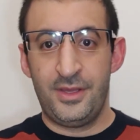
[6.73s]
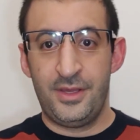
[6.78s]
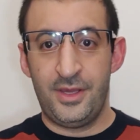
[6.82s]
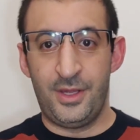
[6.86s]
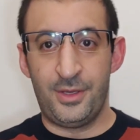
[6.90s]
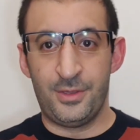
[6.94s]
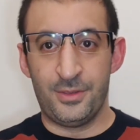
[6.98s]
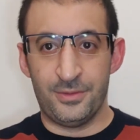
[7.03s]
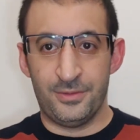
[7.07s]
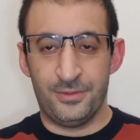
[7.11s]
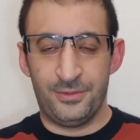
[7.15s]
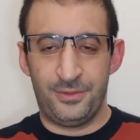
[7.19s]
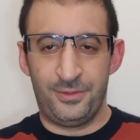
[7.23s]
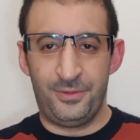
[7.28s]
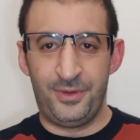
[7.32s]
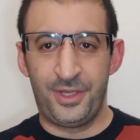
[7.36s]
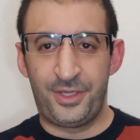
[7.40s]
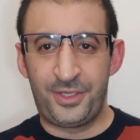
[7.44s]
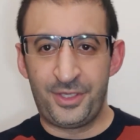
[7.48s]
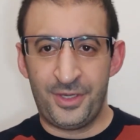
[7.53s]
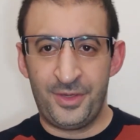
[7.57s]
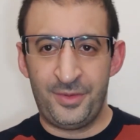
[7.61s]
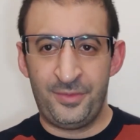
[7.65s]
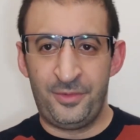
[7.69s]
Hello,
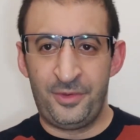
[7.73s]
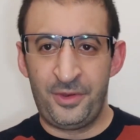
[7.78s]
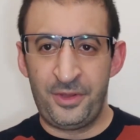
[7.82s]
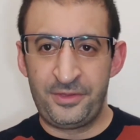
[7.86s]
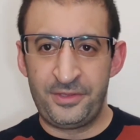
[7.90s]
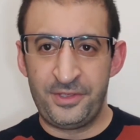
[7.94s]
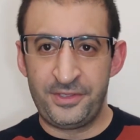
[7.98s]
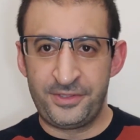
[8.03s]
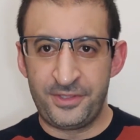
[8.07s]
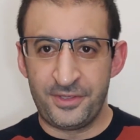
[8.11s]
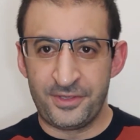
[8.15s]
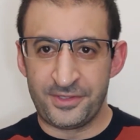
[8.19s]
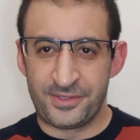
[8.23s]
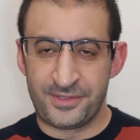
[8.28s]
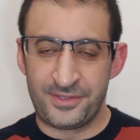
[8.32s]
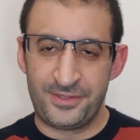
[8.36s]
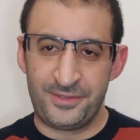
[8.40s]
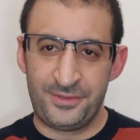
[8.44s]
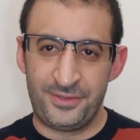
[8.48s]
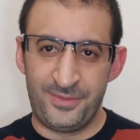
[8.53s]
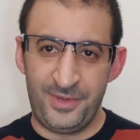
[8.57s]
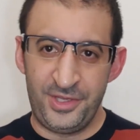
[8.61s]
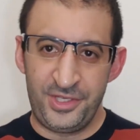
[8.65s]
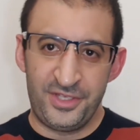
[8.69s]
welcome brothers and sisters
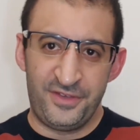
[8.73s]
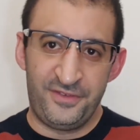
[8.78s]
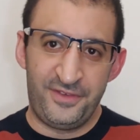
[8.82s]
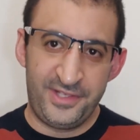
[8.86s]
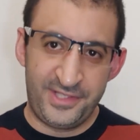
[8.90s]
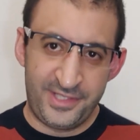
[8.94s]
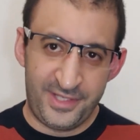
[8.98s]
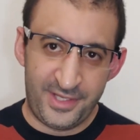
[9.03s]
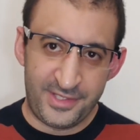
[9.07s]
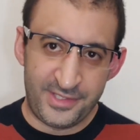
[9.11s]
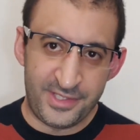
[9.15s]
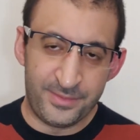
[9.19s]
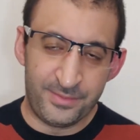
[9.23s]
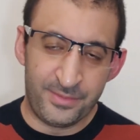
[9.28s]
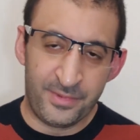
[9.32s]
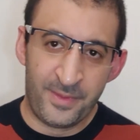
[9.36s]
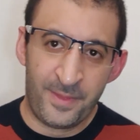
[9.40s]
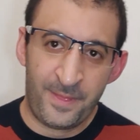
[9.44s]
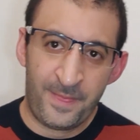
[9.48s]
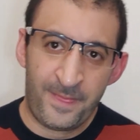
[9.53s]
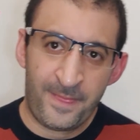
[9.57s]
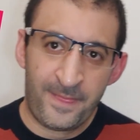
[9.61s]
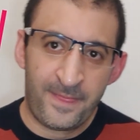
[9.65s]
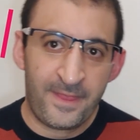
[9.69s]
to my channel Fantasy.
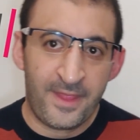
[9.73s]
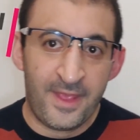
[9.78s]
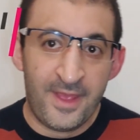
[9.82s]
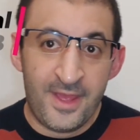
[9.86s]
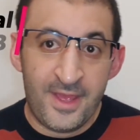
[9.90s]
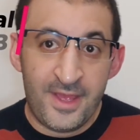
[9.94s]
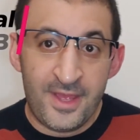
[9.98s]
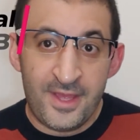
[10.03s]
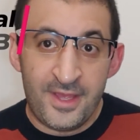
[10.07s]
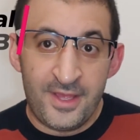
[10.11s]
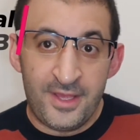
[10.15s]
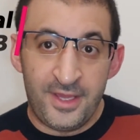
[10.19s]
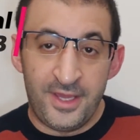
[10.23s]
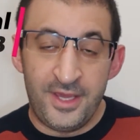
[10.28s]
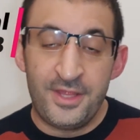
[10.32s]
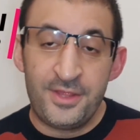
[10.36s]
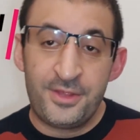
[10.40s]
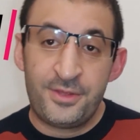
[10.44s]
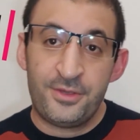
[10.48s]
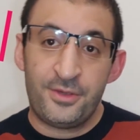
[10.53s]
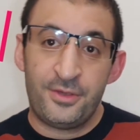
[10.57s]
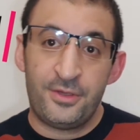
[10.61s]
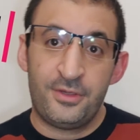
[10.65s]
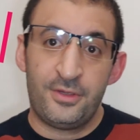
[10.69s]

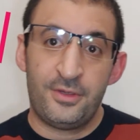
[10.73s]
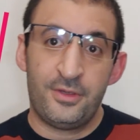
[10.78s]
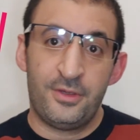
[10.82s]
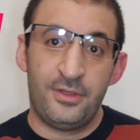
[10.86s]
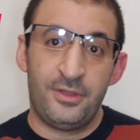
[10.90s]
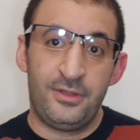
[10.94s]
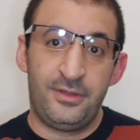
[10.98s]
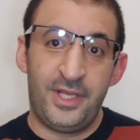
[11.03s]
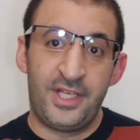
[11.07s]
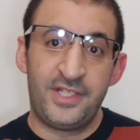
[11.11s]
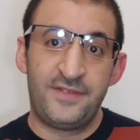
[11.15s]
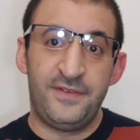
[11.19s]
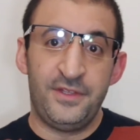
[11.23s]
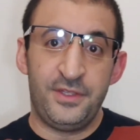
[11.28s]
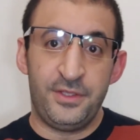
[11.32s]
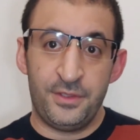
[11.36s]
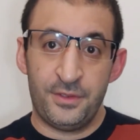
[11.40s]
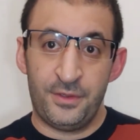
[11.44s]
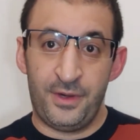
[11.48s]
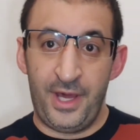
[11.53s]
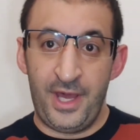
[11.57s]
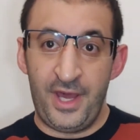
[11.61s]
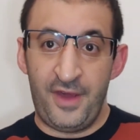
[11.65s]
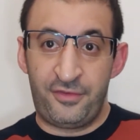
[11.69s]
In the last
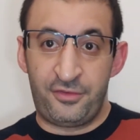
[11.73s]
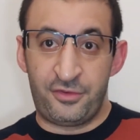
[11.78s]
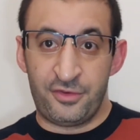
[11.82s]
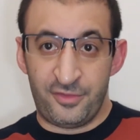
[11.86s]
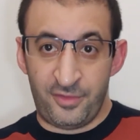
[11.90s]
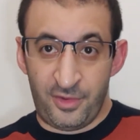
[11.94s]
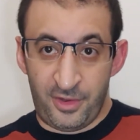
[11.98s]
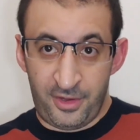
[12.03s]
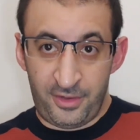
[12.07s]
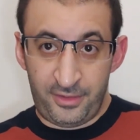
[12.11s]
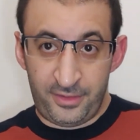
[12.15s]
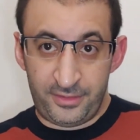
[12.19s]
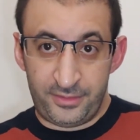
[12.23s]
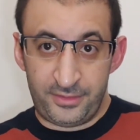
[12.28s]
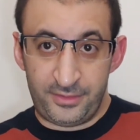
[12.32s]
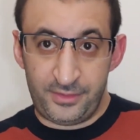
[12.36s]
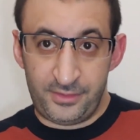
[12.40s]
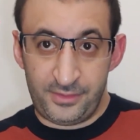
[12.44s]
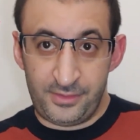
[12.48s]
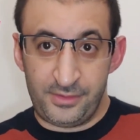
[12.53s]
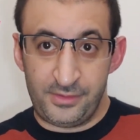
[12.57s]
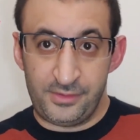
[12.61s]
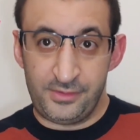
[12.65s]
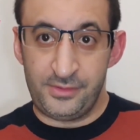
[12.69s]
video I have covered
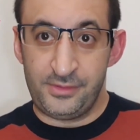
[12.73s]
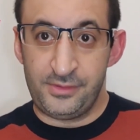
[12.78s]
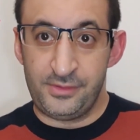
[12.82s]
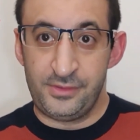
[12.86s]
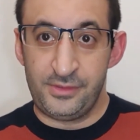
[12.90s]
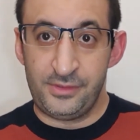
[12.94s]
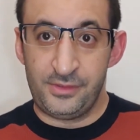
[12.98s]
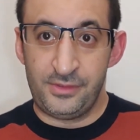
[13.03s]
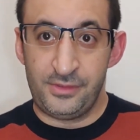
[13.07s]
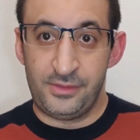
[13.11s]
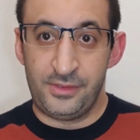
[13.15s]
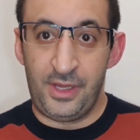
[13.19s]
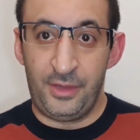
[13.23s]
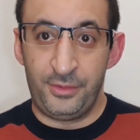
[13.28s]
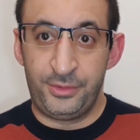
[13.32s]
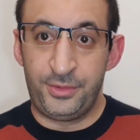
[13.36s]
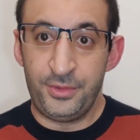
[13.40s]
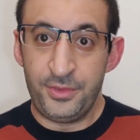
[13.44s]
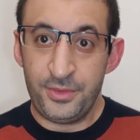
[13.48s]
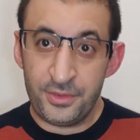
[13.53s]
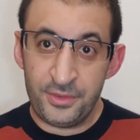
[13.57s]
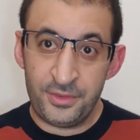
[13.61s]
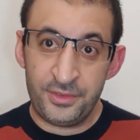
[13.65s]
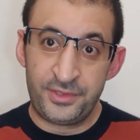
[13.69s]
how to
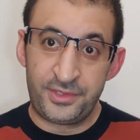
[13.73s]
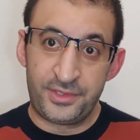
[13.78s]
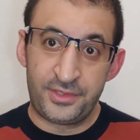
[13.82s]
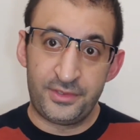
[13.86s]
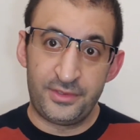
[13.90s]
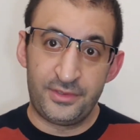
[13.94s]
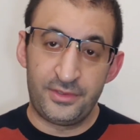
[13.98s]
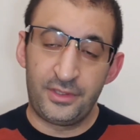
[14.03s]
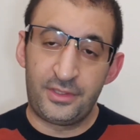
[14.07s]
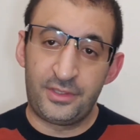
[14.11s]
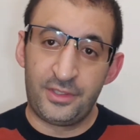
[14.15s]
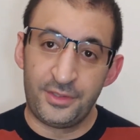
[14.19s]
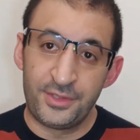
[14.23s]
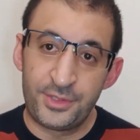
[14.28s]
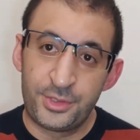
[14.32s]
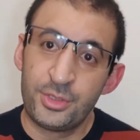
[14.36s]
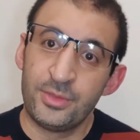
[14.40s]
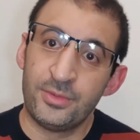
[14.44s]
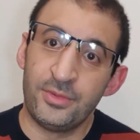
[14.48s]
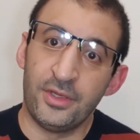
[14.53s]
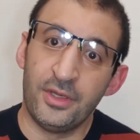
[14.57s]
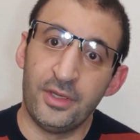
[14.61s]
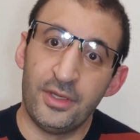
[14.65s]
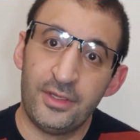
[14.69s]
use a
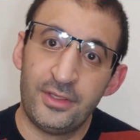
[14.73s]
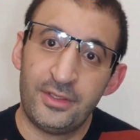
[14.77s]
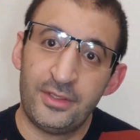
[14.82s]
consumer.